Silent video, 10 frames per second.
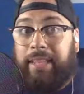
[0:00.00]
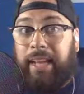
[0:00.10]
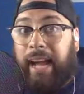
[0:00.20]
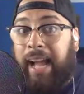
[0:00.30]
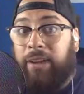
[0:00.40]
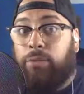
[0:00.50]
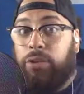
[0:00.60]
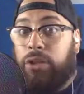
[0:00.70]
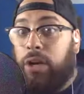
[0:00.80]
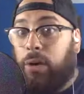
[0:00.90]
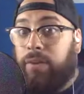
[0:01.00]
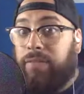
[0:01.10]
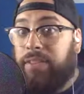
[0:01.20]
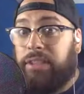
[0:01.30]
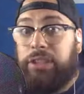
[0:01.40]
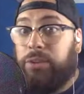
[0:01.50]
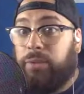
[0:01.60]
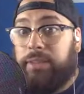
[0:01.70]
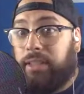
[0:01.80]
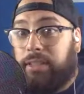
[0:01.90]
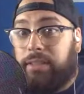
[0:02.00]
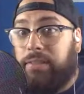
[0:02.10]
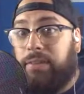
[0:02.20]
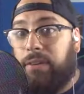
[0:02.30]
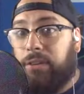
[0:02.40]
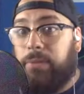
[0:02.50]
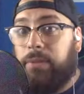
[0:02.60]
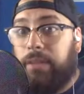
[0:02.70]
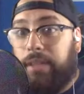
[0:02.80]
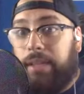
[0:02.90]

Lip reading: I don't know if it's going to do as good as the first one.